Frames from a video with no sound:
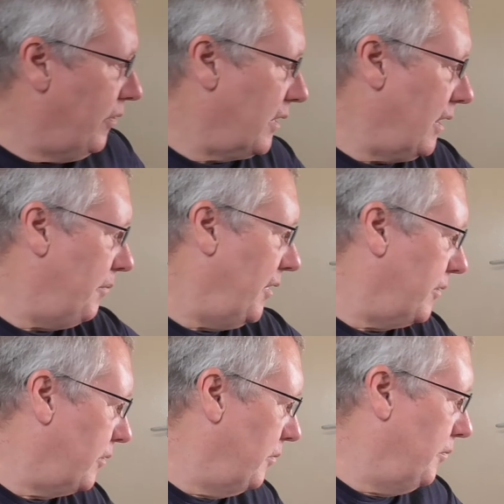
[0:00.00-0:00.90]
if I get my
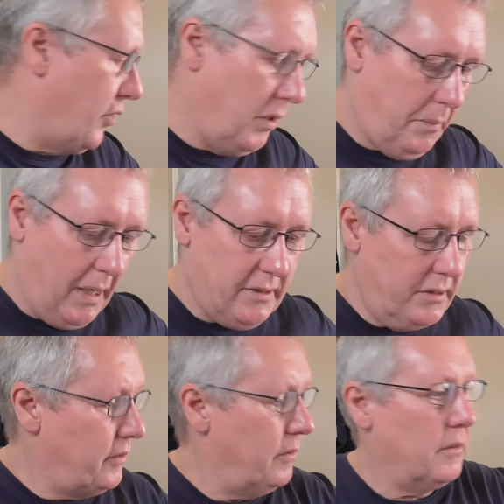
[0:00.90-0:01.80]
two
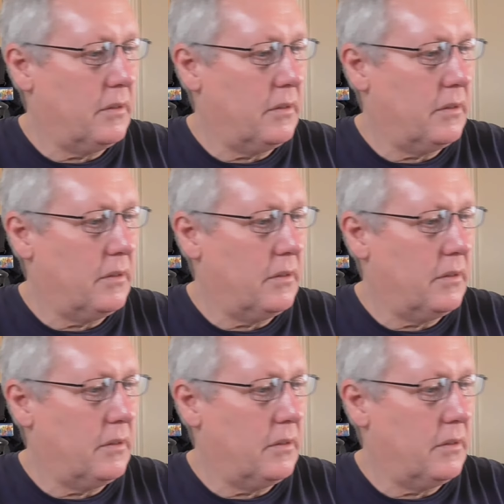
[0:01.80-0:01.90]
pence